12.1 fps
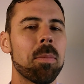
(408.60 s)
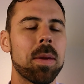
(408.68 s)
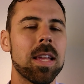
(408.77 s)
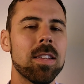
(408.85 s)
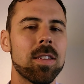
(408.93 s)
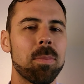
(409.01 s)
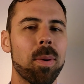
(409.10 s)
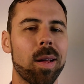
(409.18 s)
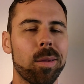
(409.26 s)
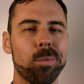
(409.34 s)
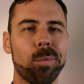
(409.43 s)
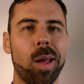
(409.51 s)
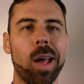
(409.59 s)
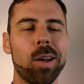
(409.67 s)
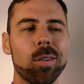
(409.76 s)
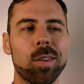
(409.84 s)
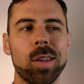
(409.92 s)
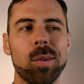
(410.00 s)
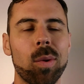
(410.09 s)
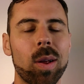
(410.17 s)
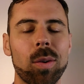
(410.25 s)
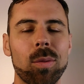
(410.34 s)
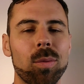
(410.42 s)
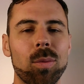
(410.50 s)
piece, but I don't see
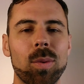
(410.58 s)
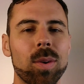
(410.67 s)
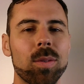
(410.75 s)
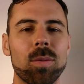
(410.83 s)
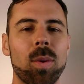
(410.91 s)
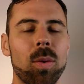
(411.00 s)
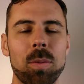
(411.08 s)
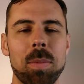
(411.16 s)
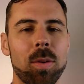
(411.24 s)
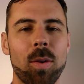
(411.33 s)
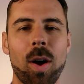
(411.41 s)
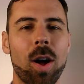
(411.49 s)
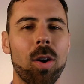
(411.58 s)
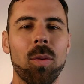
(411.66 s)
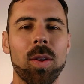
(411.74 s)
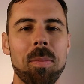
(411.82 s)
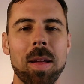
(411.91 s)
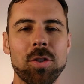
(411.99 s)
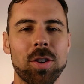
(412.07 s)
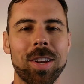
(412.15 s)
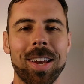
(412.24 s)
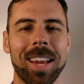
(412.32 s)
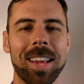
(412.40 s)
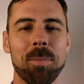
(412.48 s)
what would be wrong with
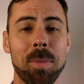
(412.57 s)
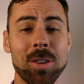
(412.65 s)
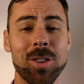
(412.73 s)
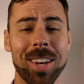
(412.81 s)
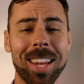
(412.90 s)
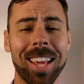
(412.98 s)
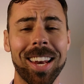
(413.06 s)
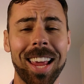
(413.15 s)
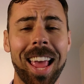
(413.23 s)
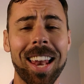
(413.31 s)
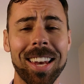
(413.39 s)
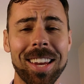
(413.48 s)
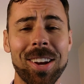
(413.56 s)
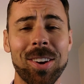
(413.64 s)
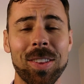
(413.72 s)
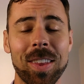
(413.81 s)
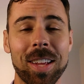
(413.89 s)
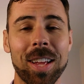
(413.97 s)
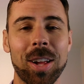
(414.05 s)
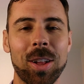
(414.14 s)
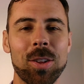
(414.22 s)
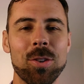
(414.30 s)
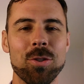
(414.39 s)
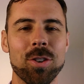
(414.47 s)
mentioning it again here in the
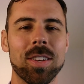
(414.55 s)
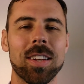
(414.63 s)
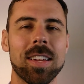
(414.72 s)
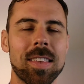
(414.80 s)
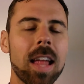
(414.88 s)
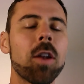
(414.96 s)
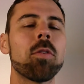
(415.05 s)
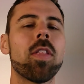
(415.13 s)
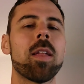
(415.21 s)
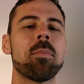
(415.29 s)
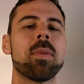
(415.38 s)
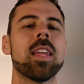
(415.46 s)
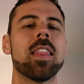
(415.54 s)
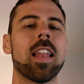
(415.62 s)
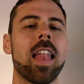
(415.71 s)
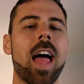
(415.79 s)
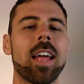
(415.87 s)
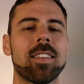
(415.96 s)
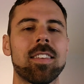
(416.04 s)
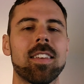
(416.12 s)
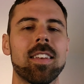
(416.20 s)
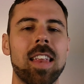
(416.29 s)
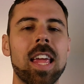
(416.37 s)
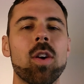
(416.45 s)
conclusion, because that'll then be the last
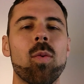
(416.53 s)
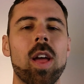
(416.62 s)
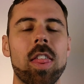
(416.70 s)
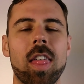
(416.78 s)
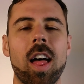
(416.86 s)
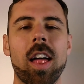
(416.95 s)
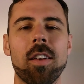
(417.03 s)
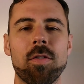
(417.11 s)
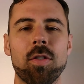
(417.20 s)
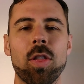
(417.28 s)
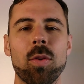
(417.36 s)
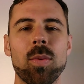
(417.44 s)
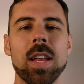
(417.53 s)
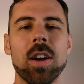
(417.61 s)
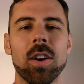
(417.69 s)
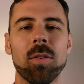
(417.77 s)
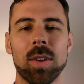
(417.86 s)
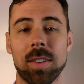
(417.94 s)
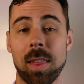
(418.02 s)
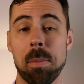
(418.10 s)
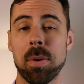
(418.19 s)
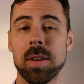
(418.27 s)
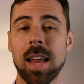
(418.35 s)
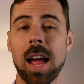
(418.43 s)
takeaway thought for the reader once they
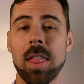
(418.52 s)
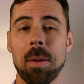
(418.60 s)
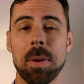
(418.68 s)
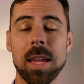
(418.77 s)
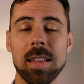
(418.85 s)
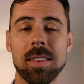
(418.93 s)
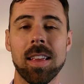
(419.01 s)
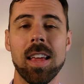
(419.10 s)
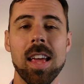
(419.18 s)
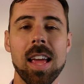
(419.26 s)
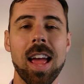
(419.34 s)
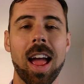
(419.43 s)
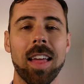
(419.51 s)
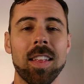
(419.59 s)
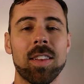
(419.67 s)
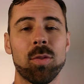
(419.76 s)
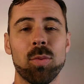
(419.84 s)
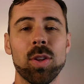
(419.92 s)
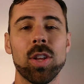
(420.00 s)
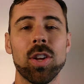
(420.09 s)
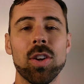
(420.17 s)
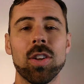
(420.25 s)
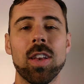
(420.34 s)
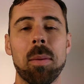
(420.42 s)
put down the piece. And that's a really
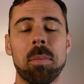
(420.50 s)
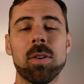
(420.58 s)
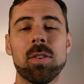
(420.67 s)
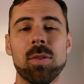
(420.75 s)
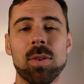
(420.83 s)
good number to